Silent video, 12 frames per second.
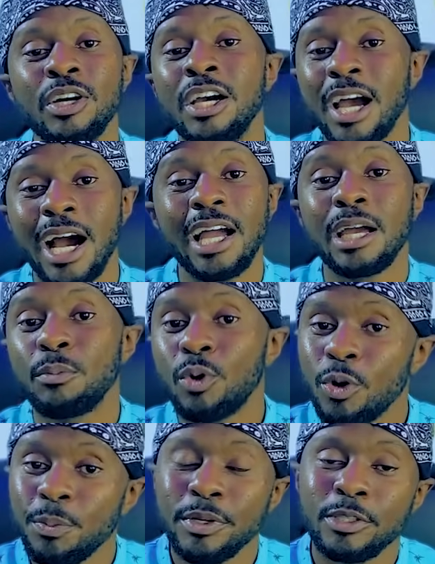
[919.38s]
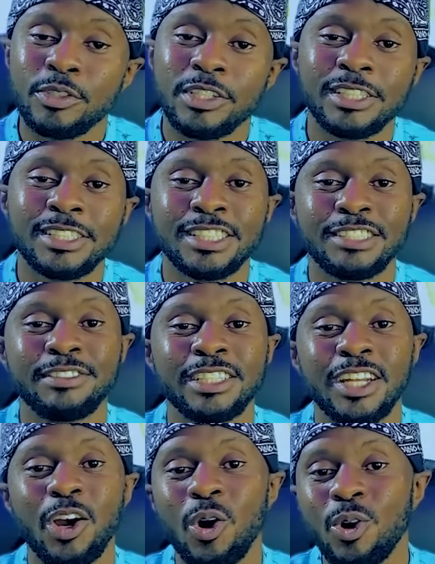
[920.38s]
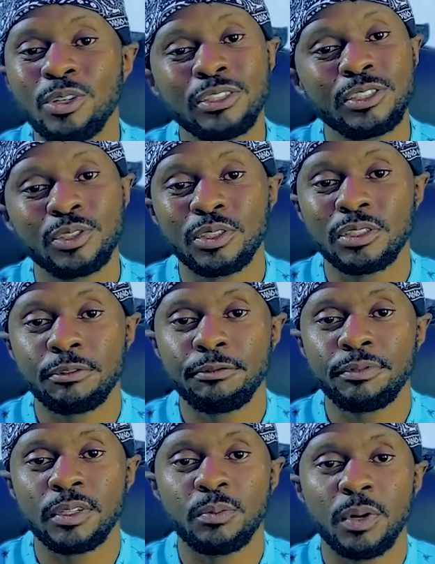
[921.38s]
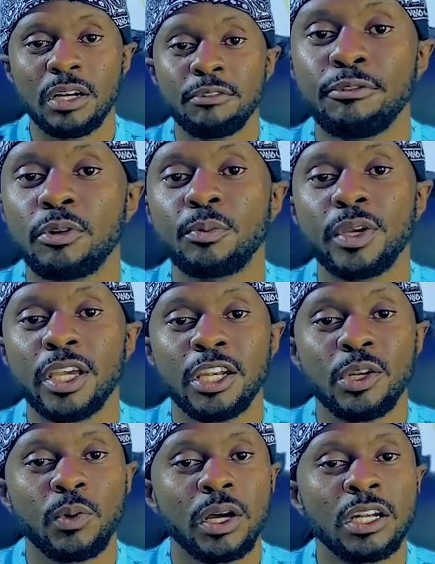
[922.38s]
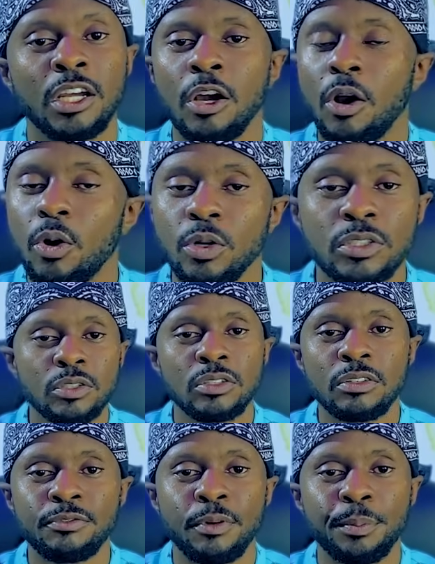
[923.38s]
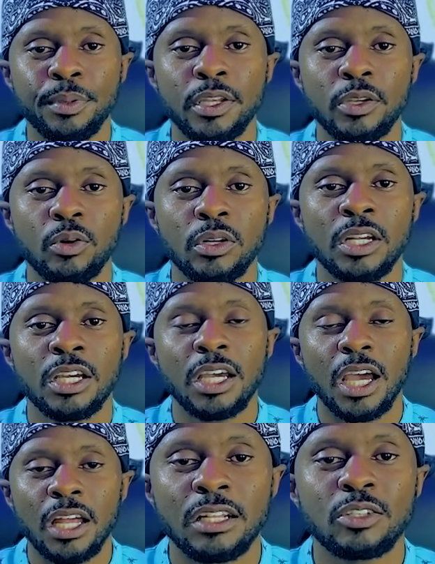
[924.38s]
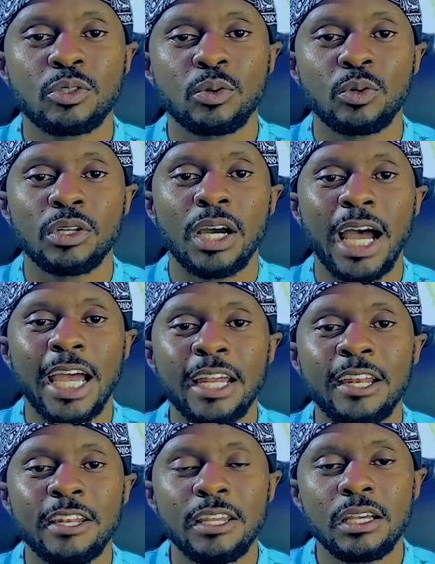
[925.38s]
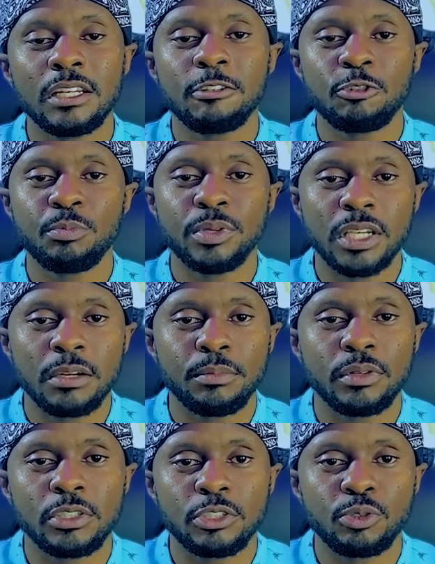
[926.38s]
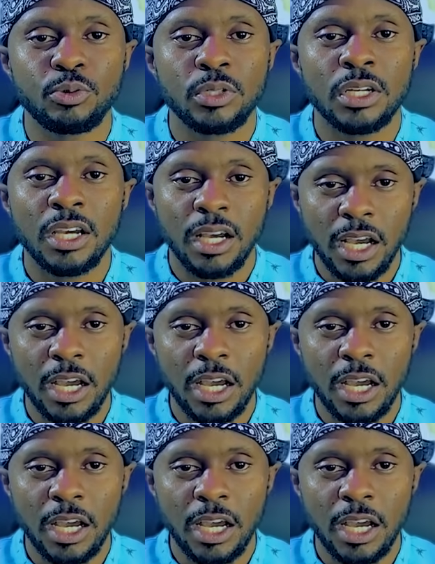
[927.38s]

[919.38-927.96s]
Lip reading: now. I am open to receiving all sorts of feedback from anyone, all sorts of opinion. And so I need to be able to